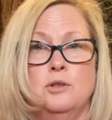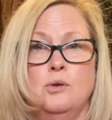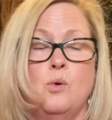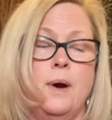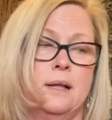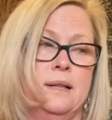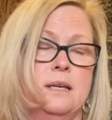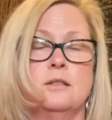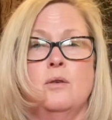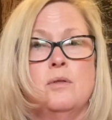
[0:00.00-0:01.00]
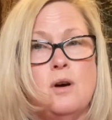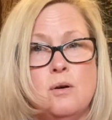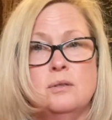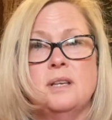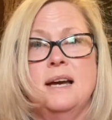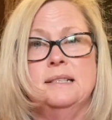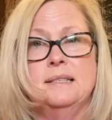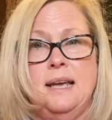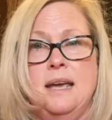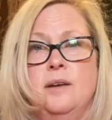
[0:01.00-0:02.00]
too quickly. So those I
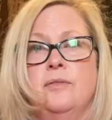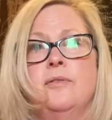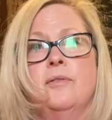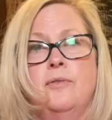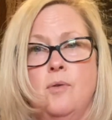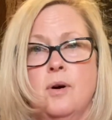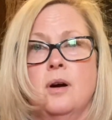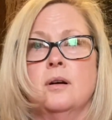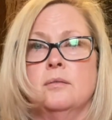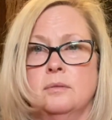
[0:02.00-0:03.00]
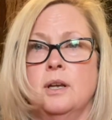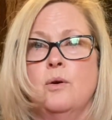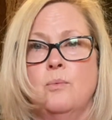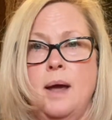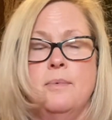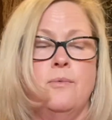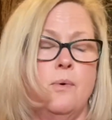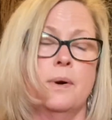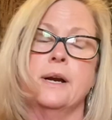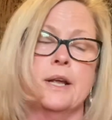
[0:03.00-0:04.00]
save for, right before
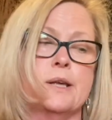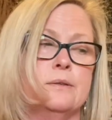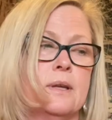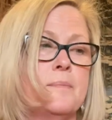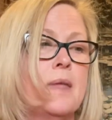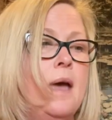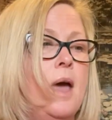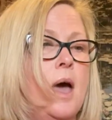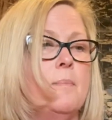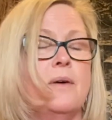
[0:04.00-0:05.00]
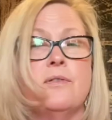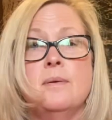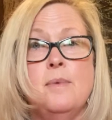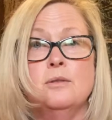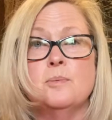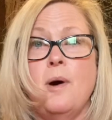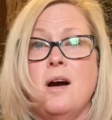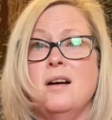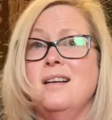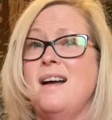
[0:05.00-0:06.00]
we're gonna use them. But for the most
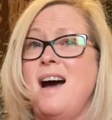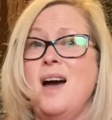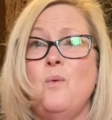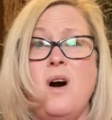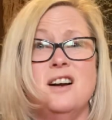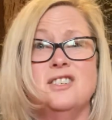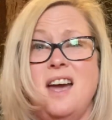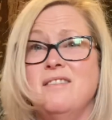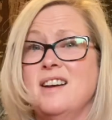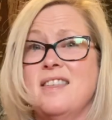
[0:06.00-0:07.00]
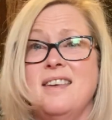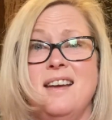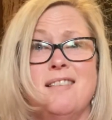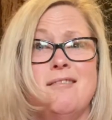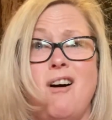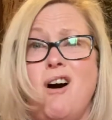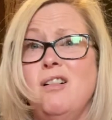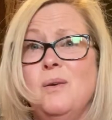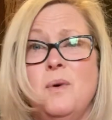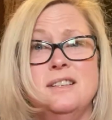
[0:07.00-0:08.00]
part, I wash everything
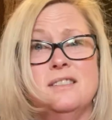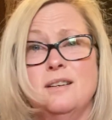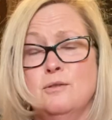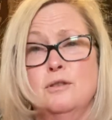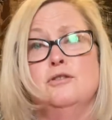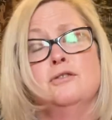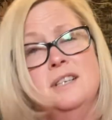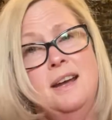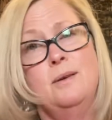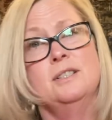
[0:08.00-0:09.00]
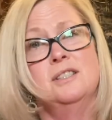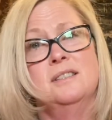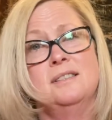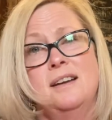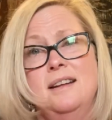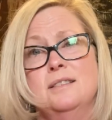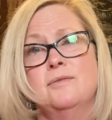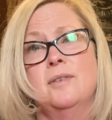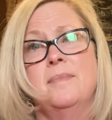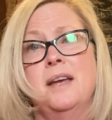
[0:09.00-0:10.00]
all at once on grocery day, which is Sundays
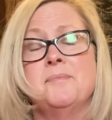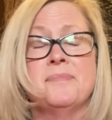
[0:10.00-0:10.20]
for me.